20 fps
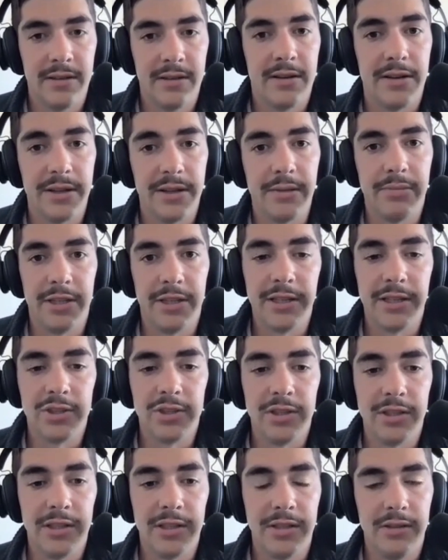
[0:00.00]
on the
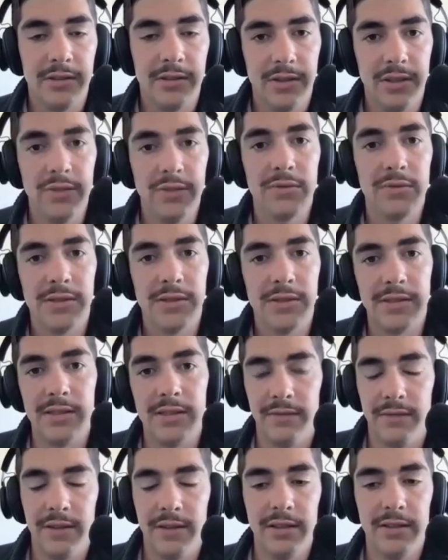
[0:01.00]
blockchain, you
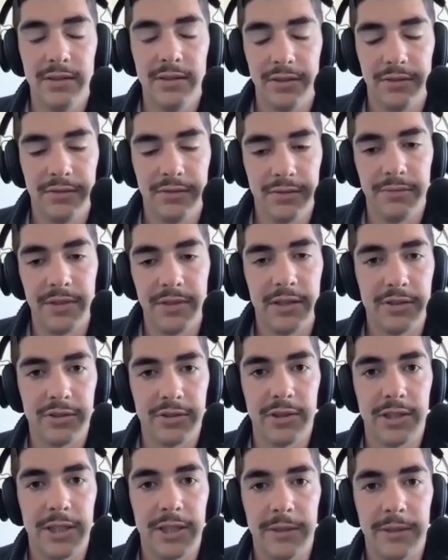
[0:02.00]
receive the yield from the
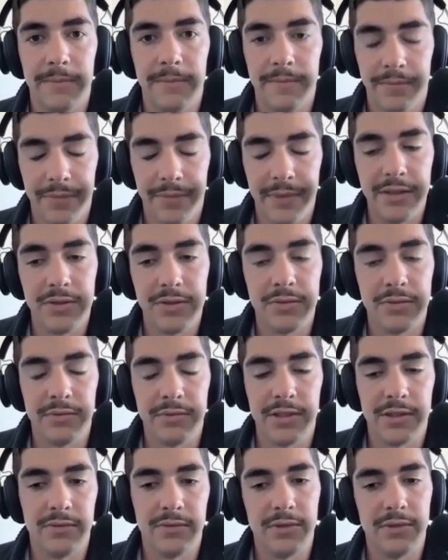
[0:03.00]
underlying
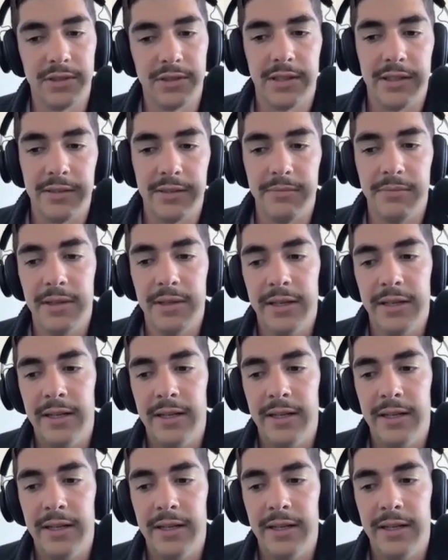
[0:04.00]
instruments in real time.